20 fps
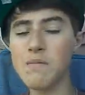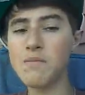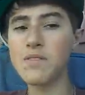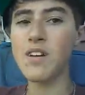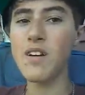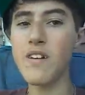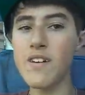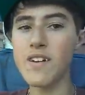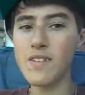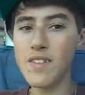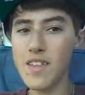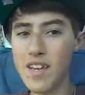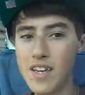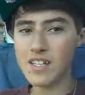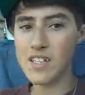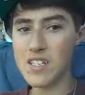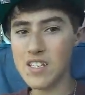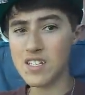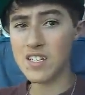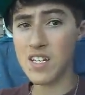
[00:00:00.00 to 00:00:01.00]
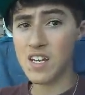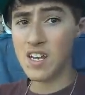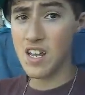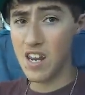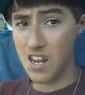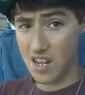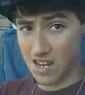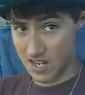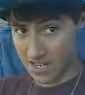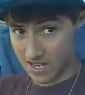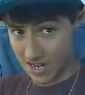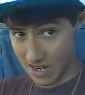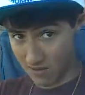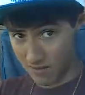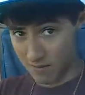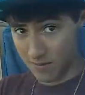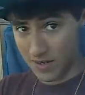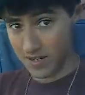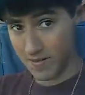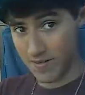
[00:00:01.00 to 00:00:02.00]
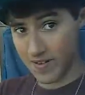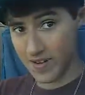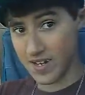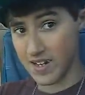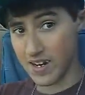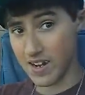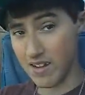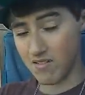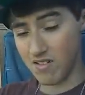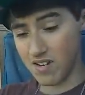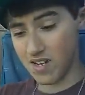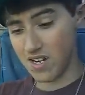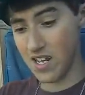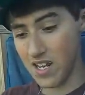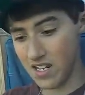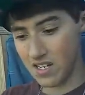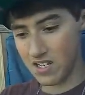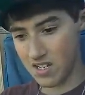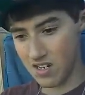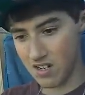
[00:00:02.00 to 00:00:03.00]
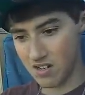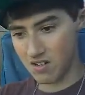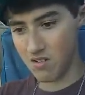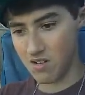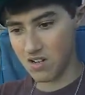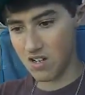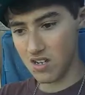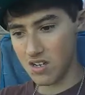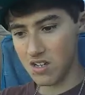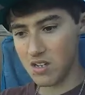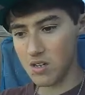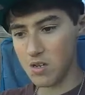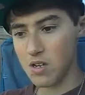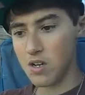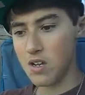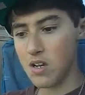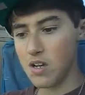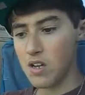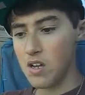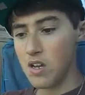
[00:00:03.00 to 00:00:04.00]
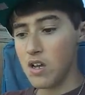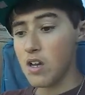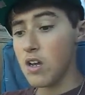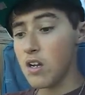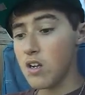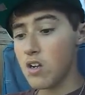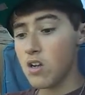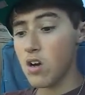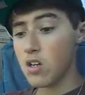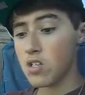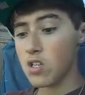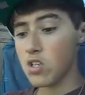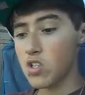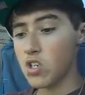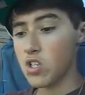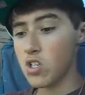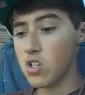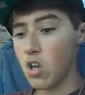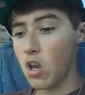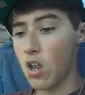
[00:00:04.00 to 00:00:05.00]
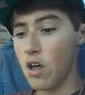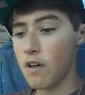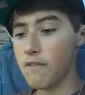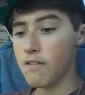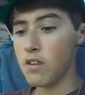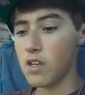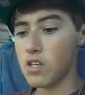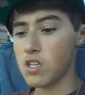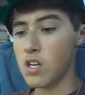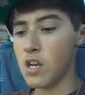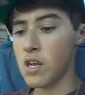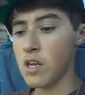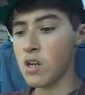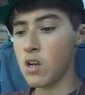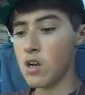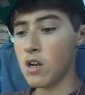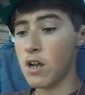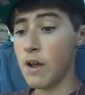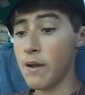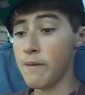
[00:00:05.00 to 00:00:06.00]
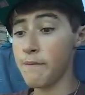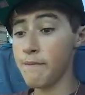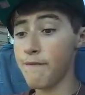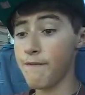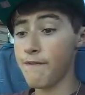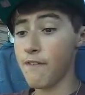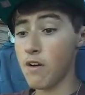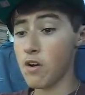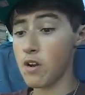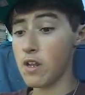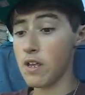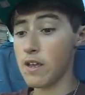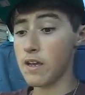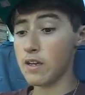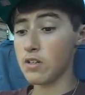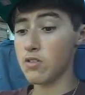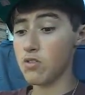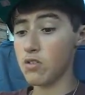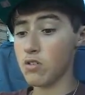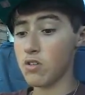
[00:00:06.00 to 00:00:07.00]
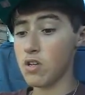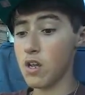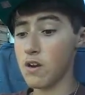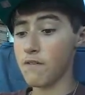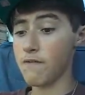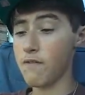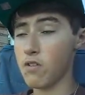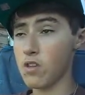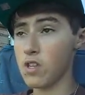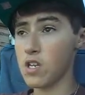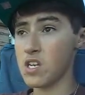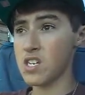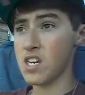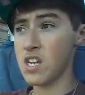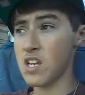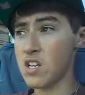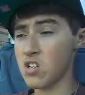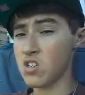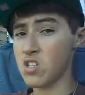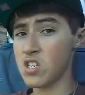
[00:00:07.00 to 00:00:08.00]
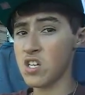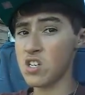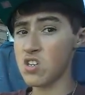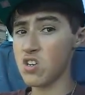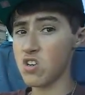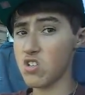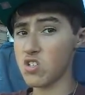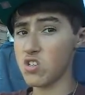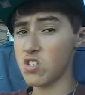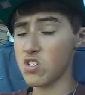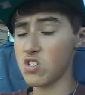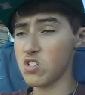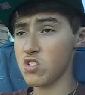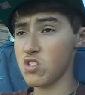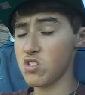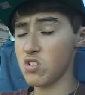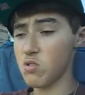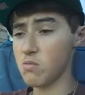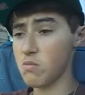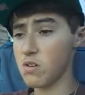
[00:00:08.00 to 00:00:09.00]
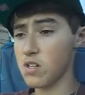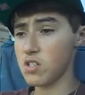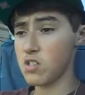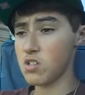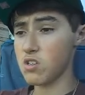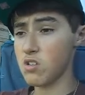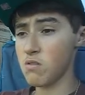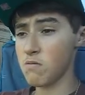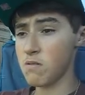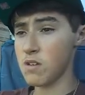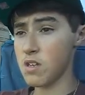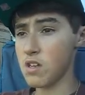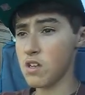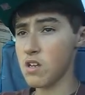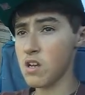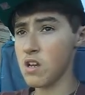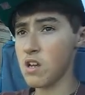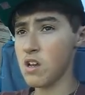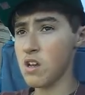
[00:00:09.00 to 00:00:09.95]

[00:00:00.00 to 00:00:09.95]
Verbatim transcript: I'm sorry. That's that's how I'm style today. So, God, I just love this sneaker. I'm very extra careful these sneakers. These are just so much to me.